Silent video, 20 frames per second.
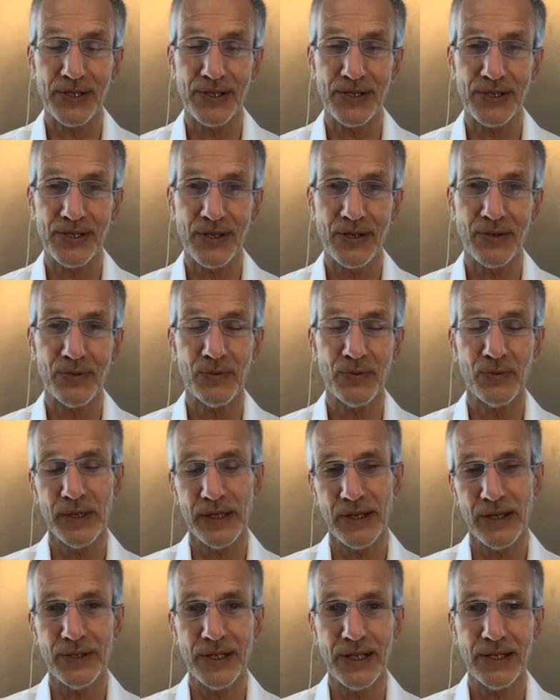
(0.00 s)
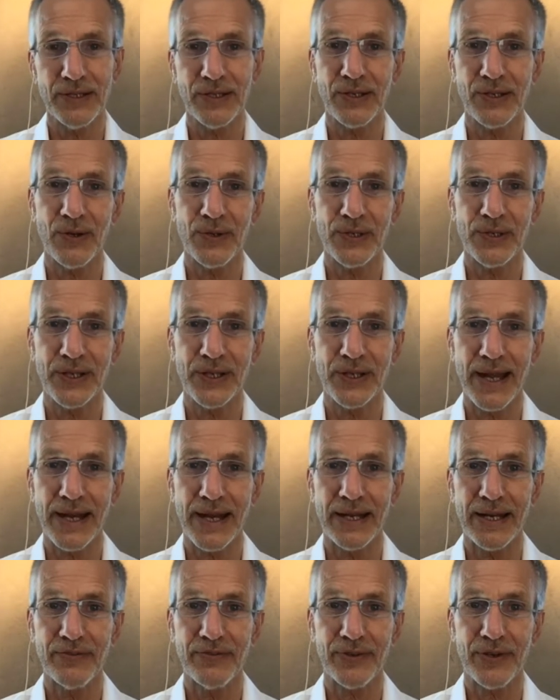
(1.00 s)
So we don't need to go into that
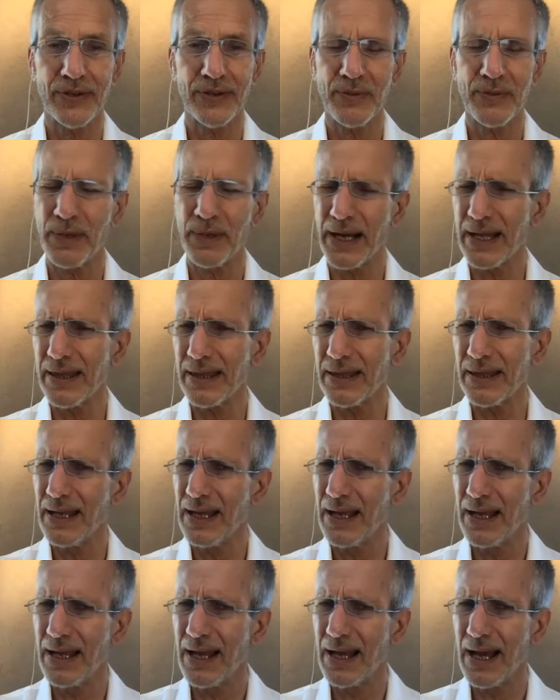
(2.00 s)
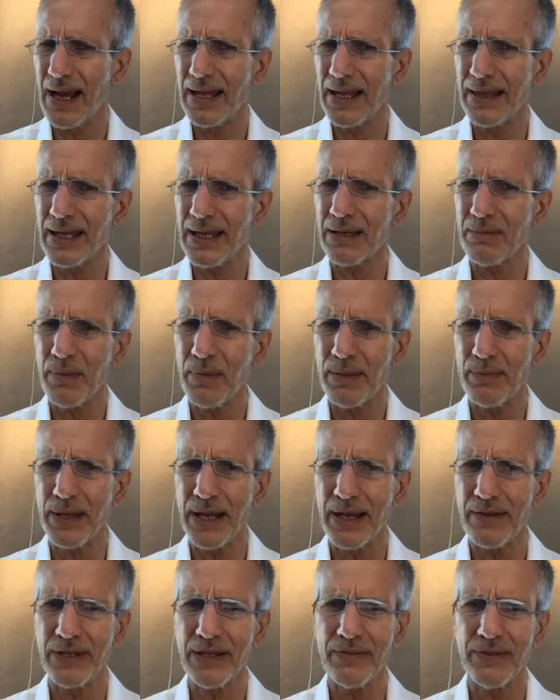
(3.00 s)
any further, but I think maybe
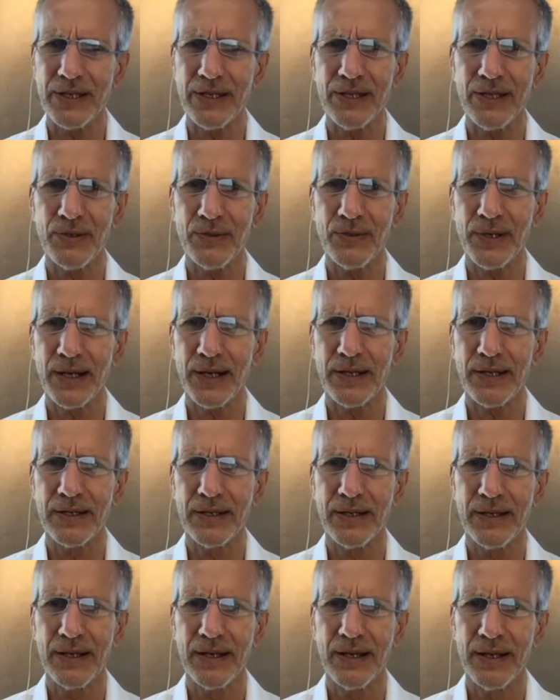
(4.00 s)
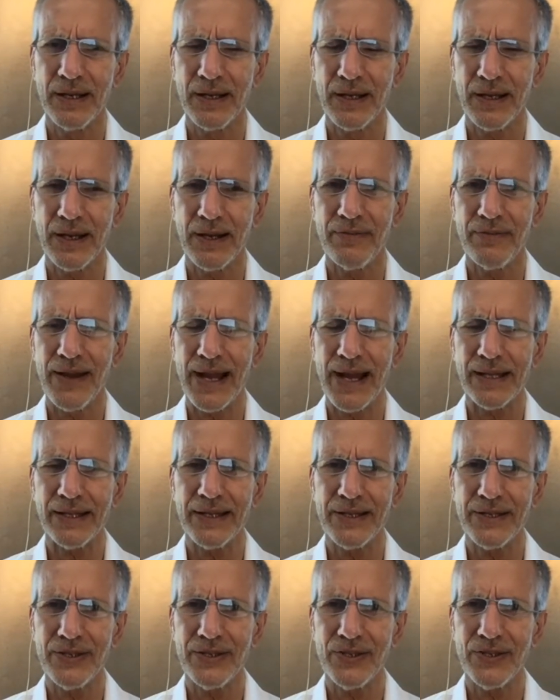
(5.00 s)
I've given you a valid
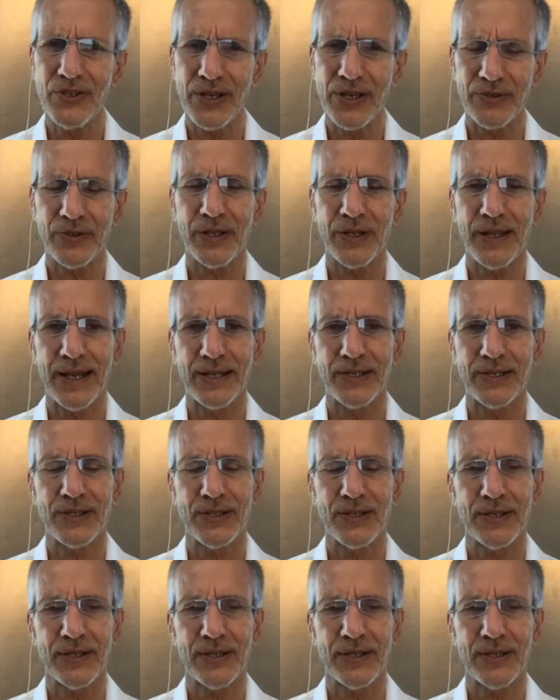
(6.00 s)
general answer.